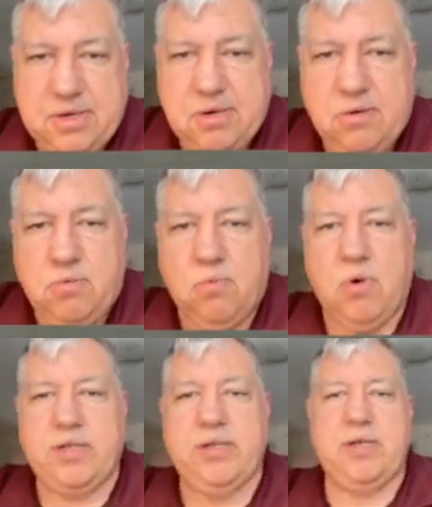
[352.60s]

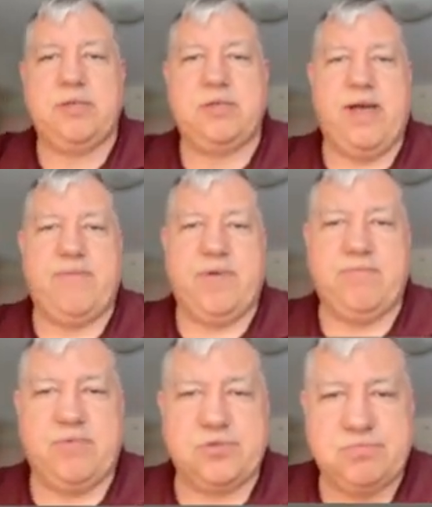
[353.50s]
what is f
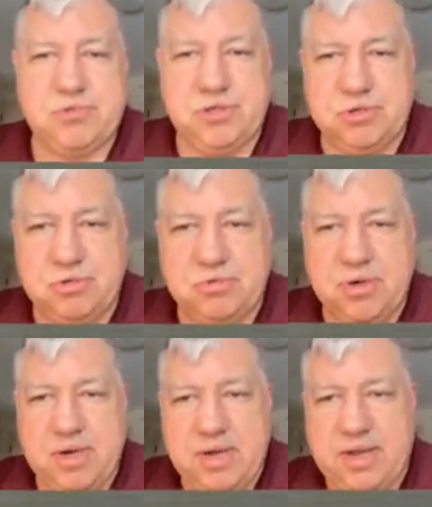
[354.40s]
inverse of 2
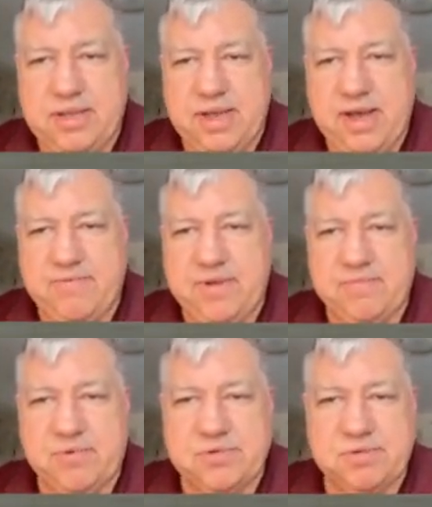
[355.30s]
and f
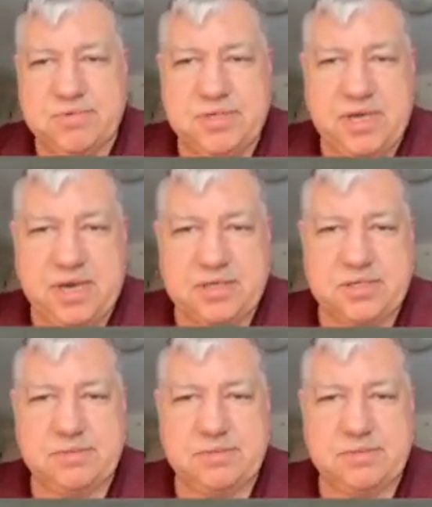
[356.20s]
inverse of 6?